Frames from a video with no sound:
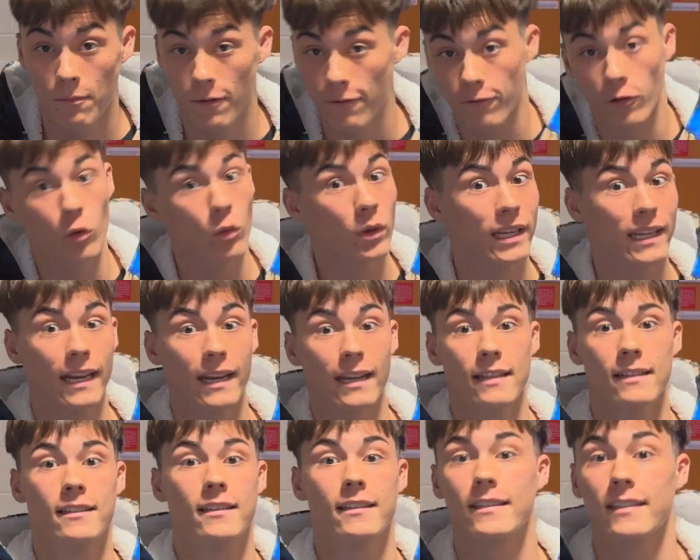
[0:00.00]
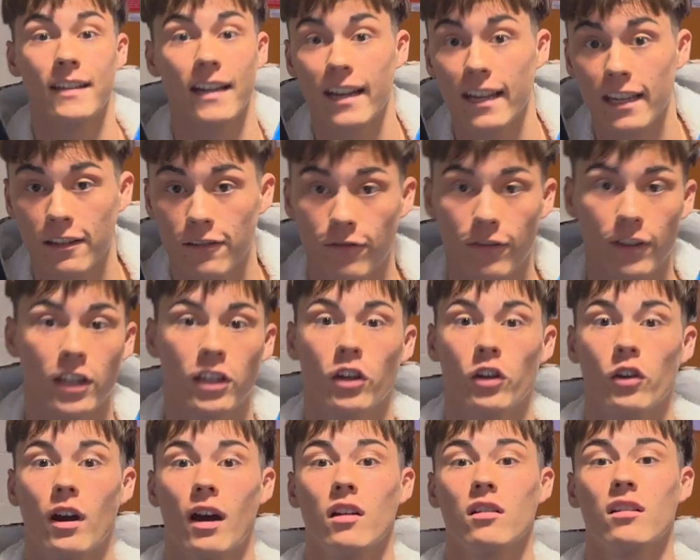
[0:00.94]
Before we get into today's
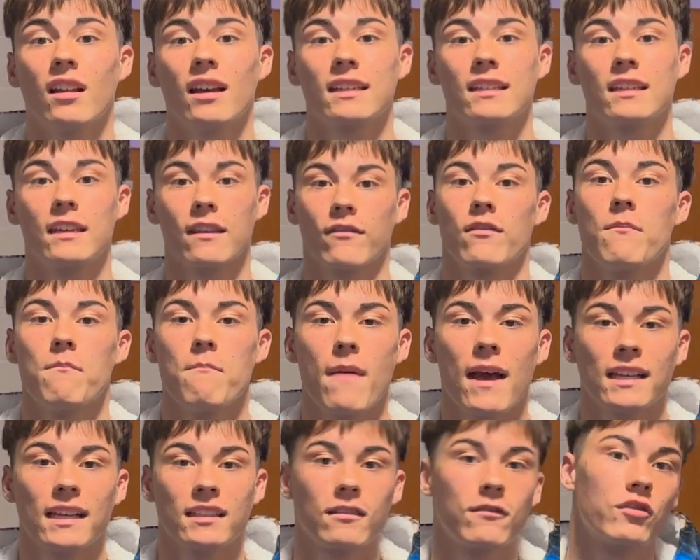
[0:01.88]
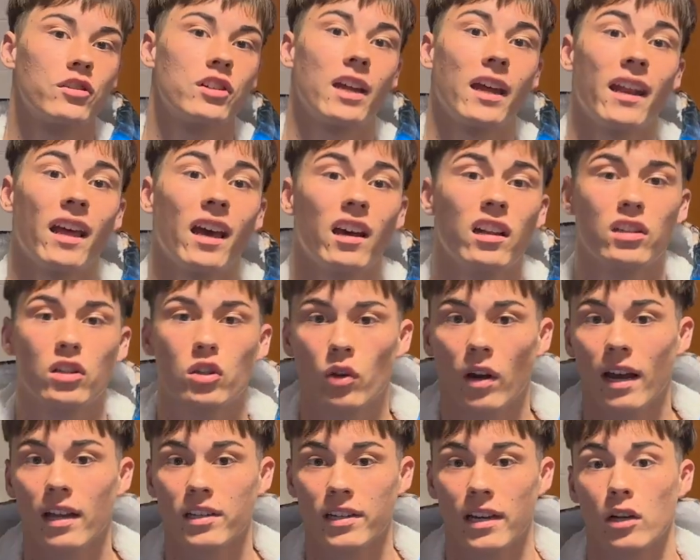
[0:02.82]
video, I'd like to give a massive shout out to
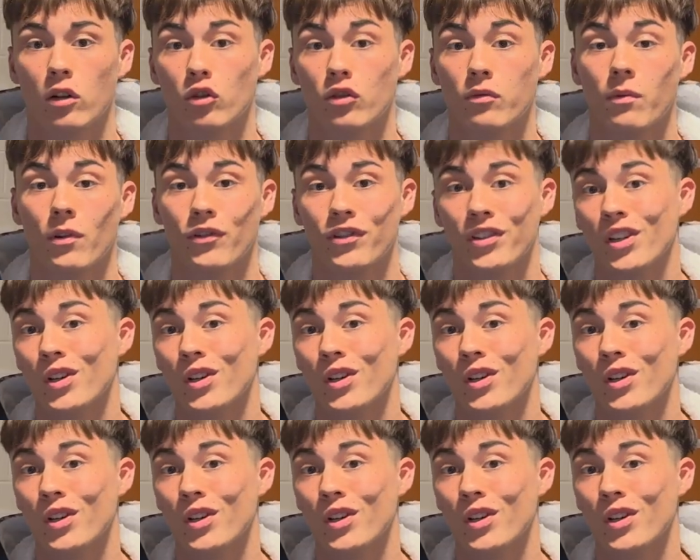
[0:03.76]
our channel sponsor,